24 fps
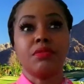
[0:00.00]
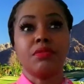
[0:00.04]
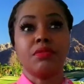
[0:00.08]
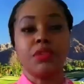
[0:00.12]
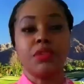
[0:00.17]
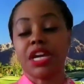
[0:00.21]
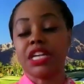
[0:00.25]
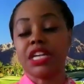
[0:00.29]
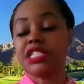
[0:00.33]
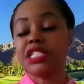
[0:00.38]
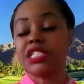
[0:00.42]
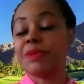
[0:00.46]

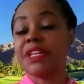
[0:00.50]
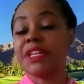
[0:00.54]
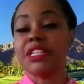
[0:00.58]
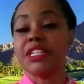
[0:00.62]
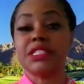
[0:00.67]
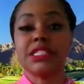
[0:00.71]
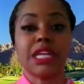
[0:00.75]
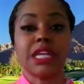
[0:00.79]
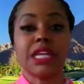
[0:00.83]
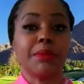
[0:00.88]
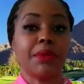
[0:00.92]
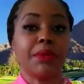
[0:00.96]
you're not speaking
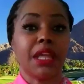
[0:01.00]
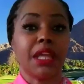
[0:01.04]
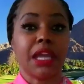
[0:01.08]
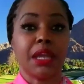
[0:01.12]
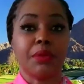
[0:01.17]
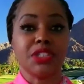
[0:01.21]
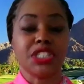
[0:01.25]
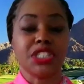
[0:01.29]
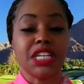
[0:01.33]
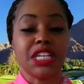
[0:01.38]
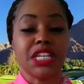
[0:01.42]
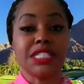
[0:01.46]
the same
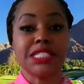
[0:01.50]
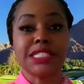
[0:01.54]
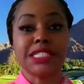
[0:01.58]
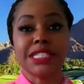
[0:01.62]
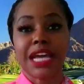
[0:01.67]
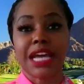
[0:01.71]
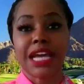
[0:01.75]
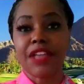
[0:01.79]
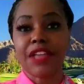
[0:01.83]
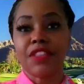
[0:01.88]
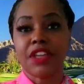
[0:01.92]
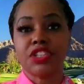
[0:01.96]
language and it's
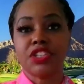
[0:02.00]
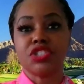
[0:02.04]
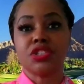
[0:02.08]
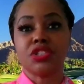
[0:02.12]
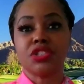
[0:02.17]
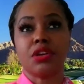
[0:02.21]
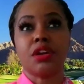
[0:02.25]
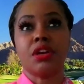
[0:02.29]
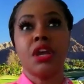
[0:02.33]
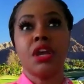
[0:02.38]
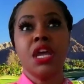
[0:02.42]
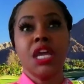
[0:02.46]
not that
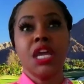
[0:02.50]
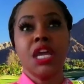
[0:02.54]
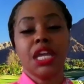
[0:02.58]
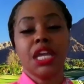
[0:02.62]
you're